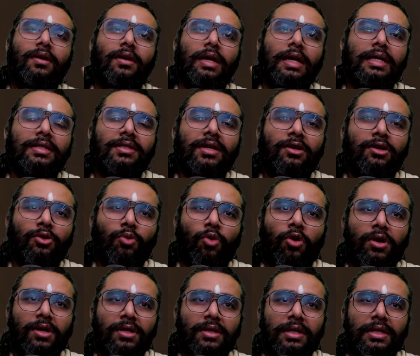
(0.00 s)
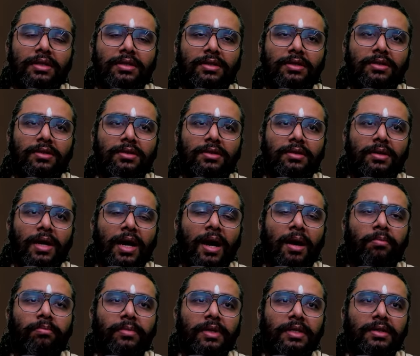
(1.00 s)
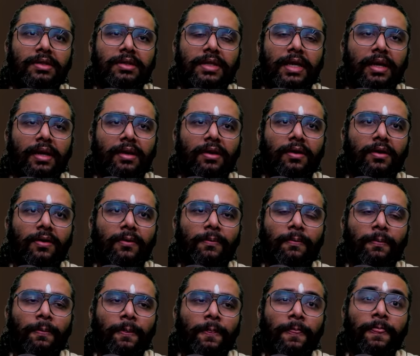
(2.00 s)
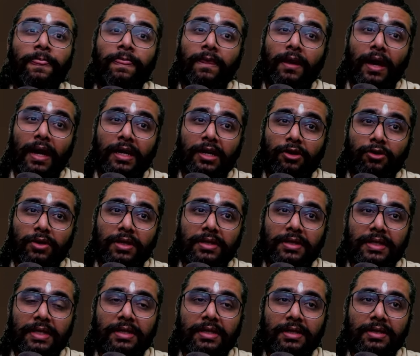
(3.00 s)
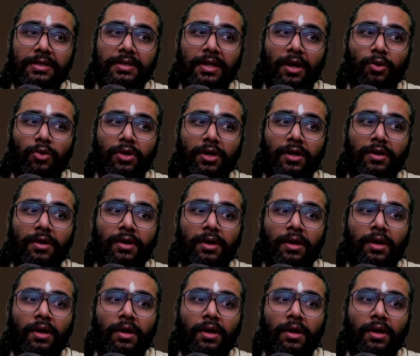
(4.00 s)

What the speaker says: listen to what this hum is saying, and you will see this sound.